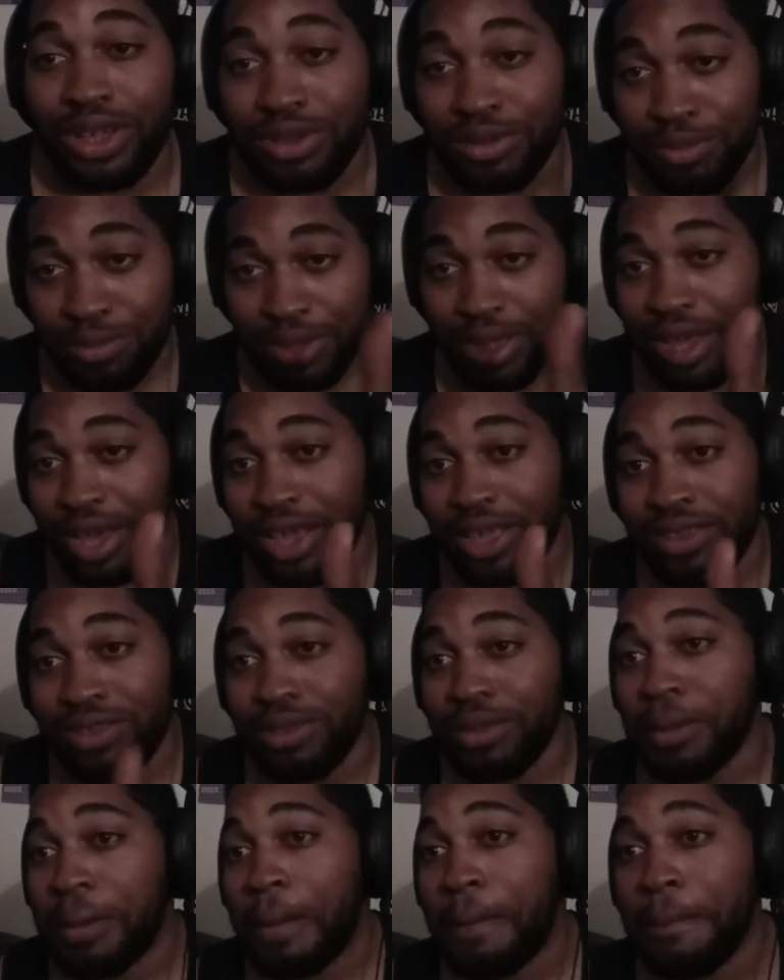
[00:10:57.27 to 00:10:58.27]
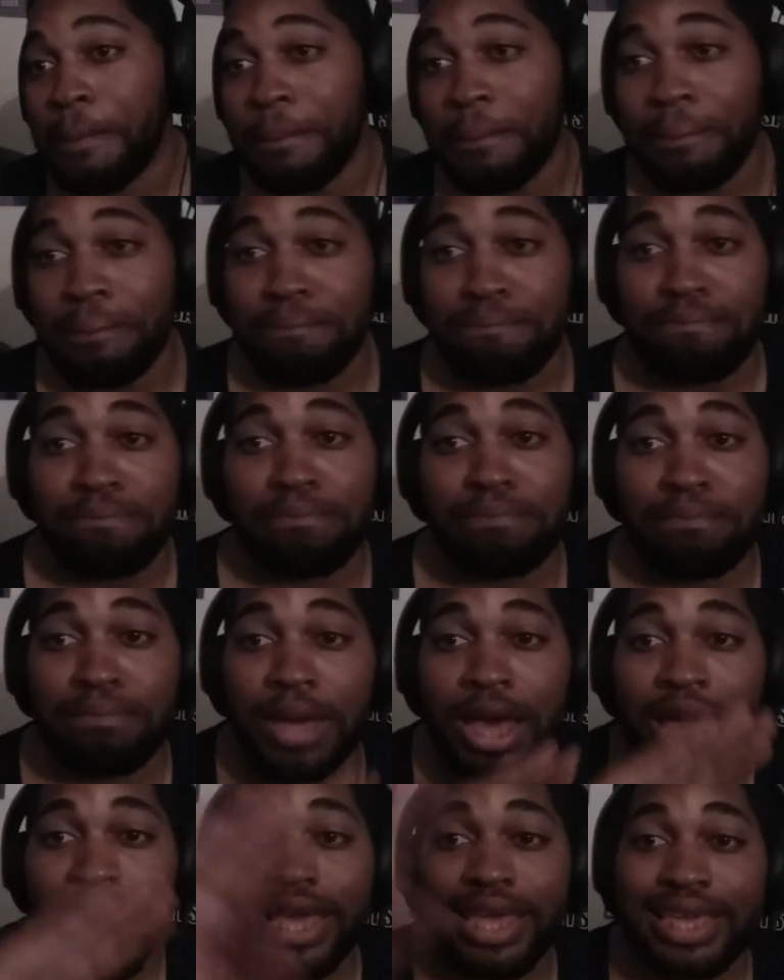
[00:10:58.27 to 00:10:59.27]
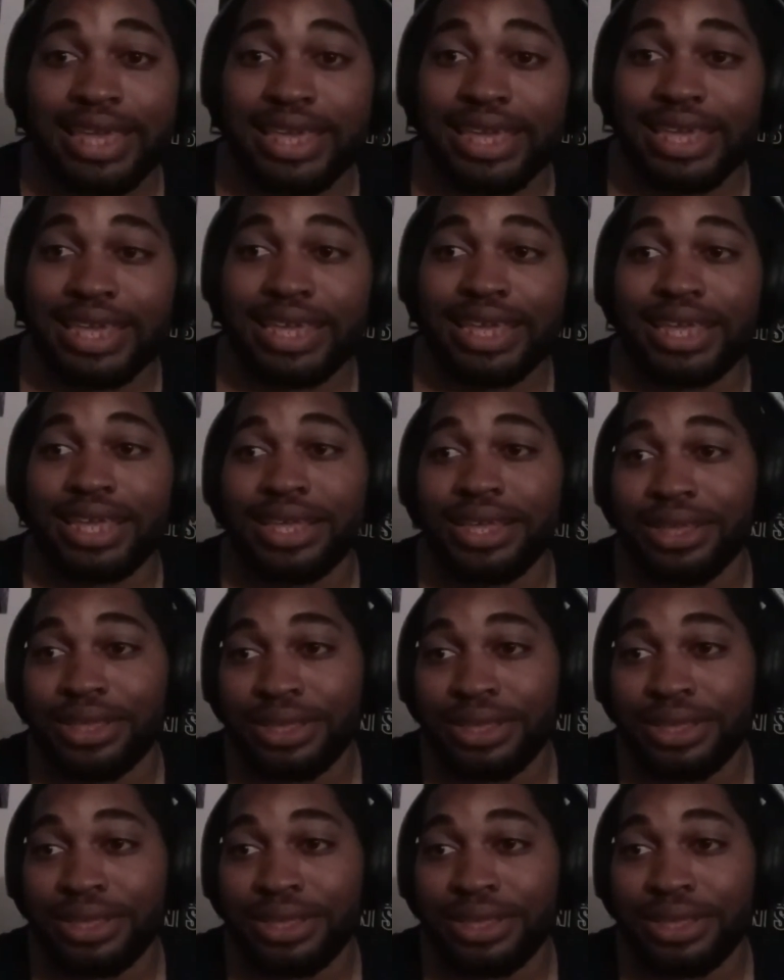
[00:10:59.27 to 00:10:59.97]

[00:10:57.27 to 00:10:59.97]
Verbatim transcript: awesome guys. Bye.